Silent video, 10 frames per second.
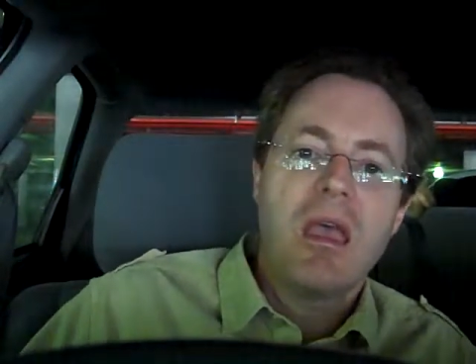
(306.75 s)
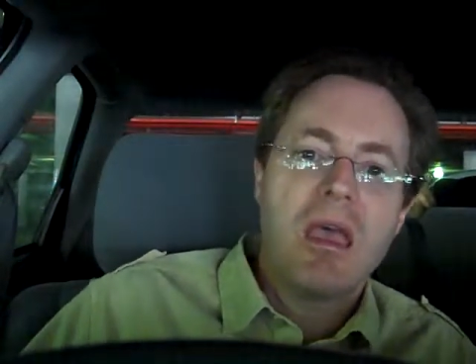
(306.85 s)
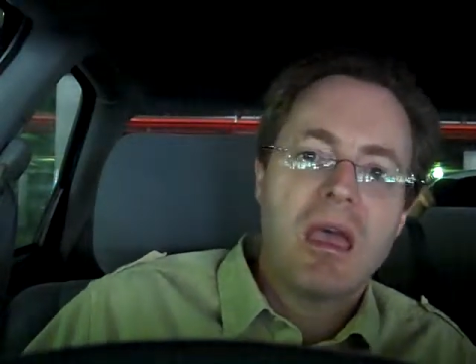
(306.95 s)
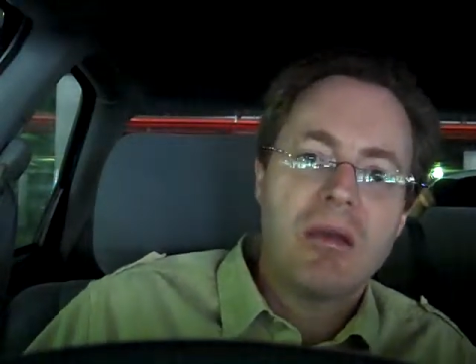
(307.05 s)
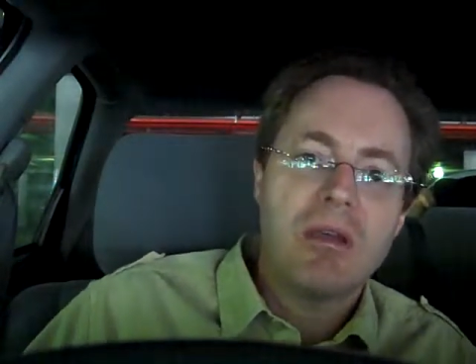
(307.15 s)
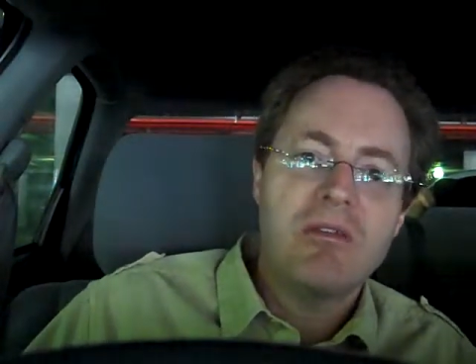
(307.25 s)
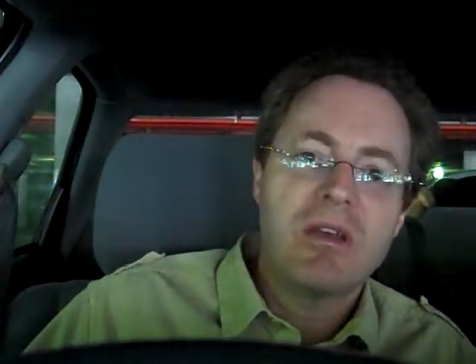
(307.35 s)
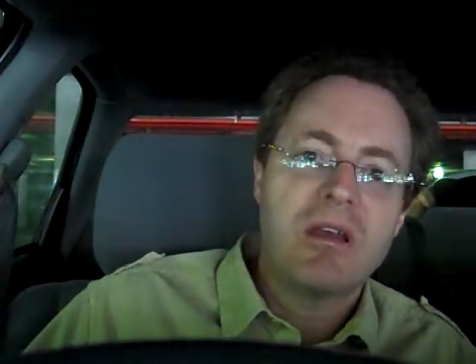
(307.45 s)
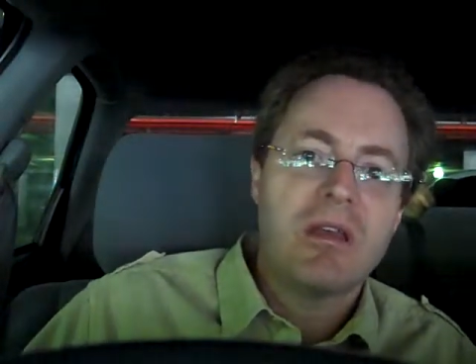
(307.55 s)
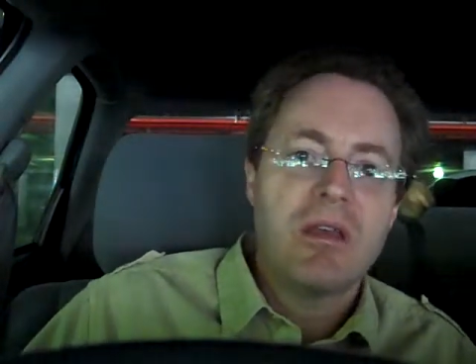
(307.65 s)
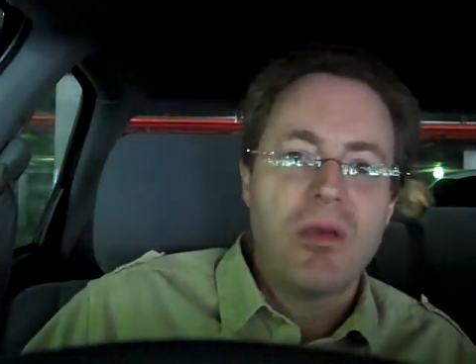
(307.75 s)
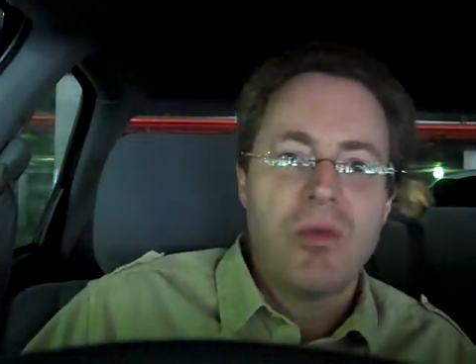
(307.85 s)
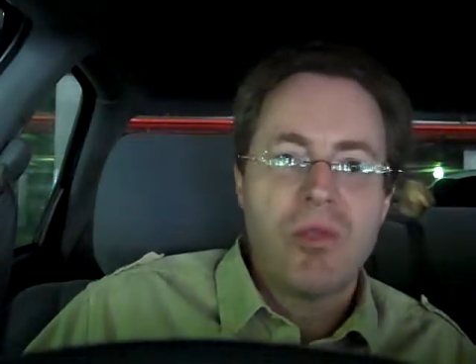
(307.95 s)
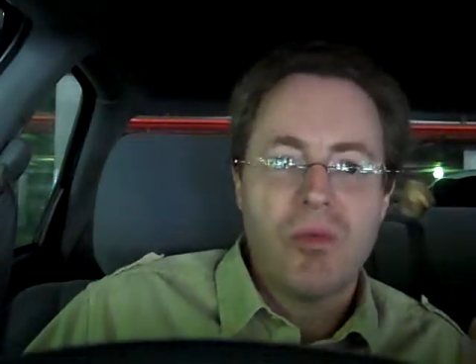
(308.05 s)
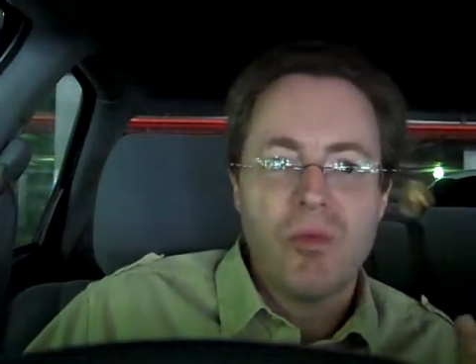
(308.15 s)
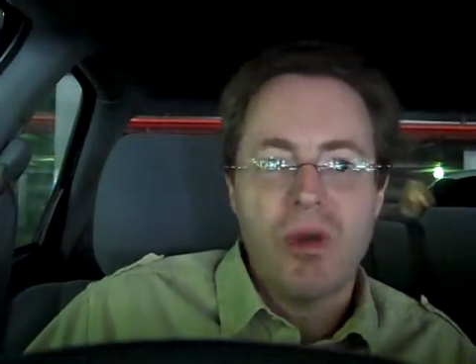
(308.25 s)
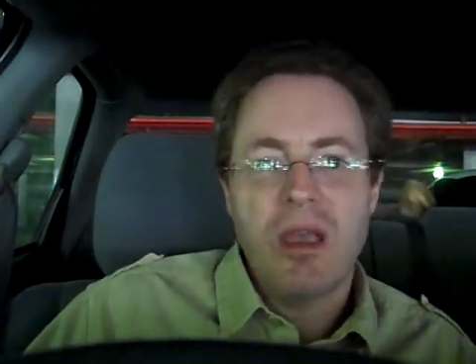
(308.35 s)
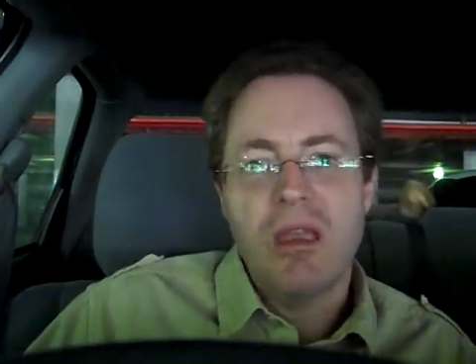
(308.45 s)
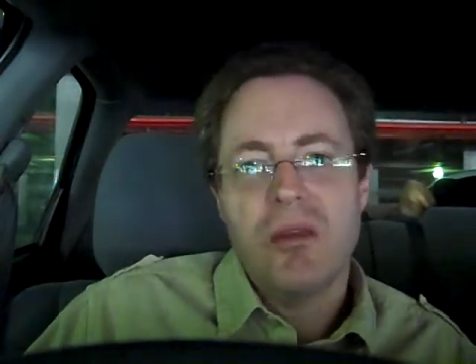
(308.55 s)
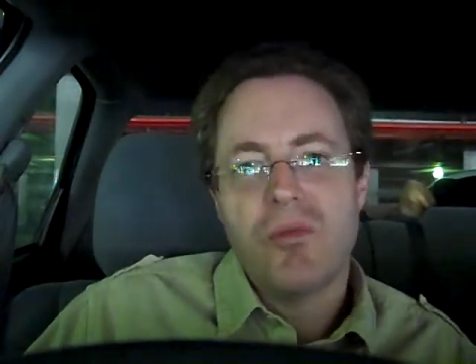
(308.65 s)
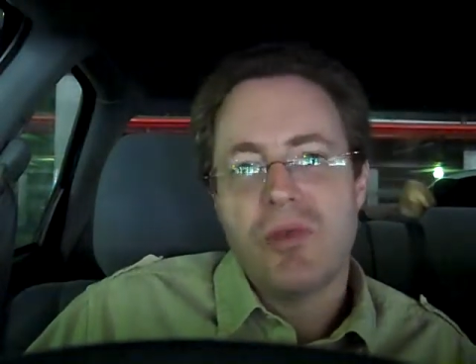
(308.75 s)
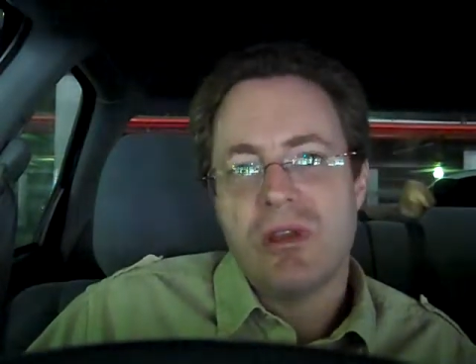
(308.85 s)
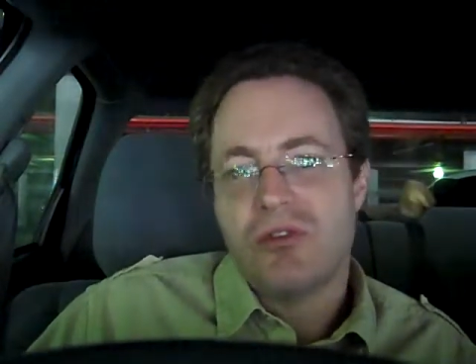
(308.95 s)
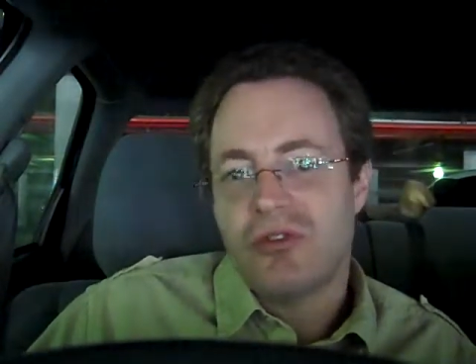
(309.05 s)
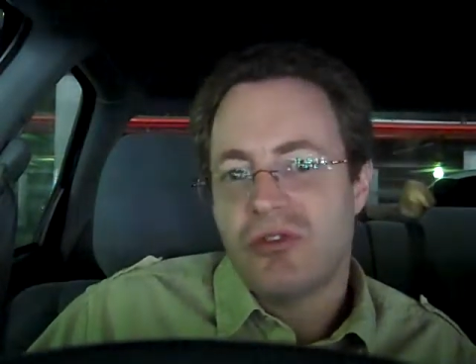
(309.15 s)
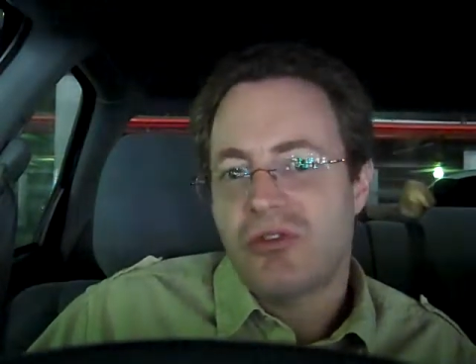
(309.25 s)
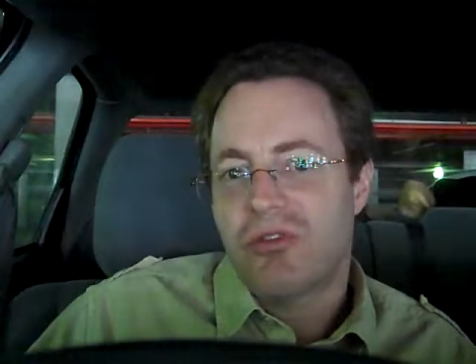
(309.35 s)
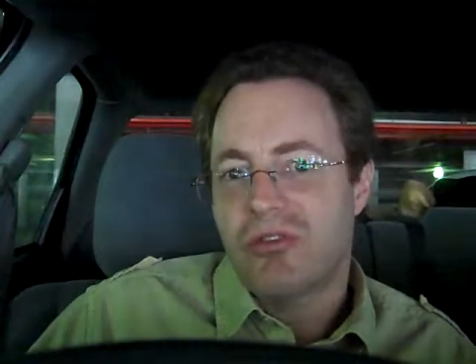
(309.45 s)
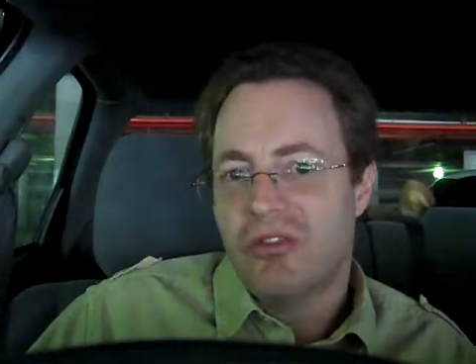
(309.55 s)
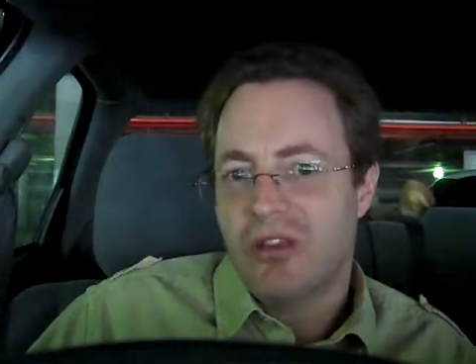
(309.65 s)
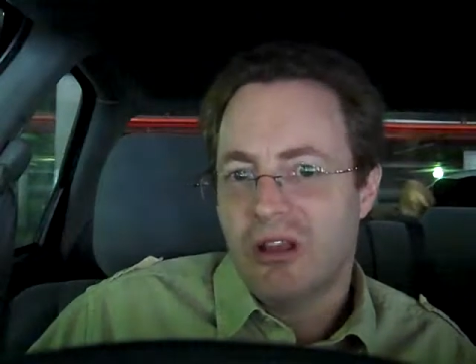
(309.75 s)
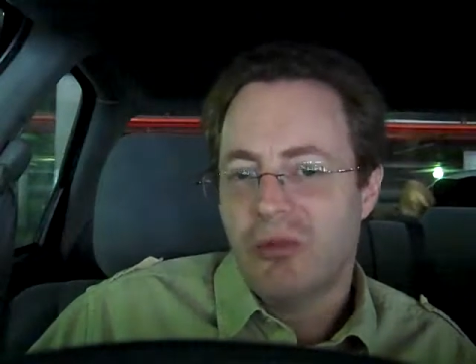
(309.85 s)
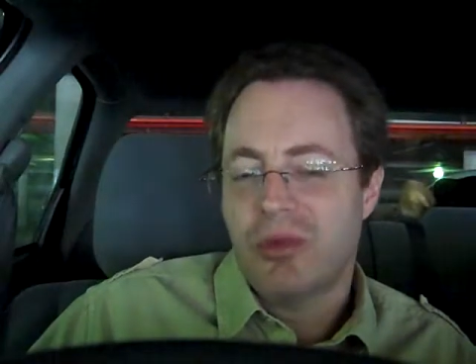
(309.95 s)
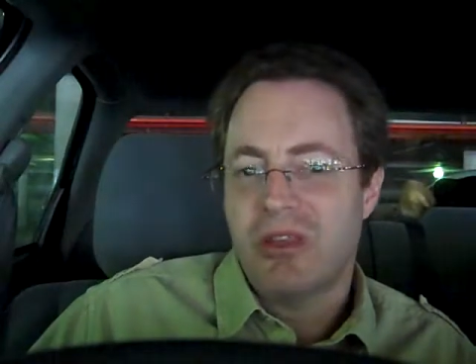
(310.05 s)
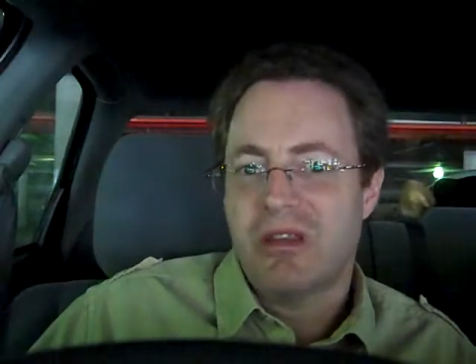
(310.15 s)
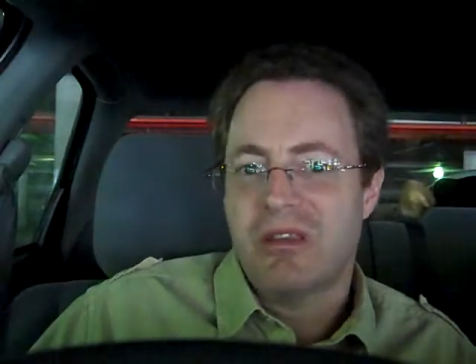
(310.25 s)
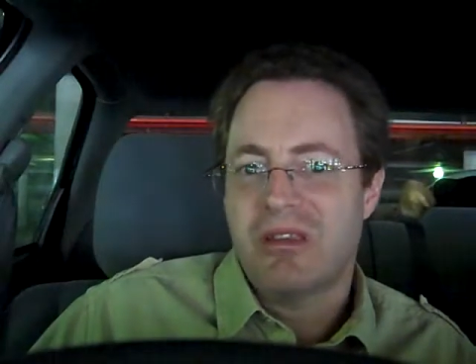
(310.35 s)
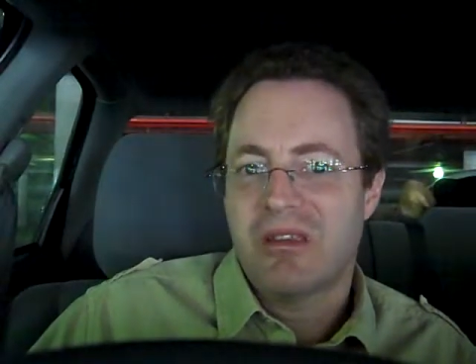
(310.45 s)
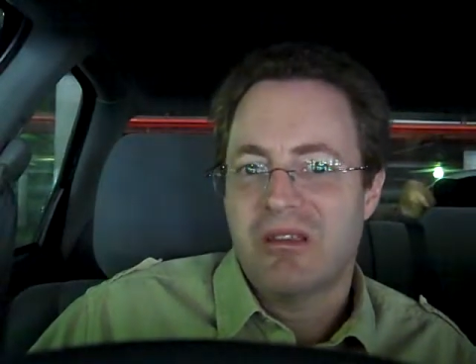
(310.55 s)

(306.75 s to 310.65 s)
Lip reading: However, the way we choose to deal with it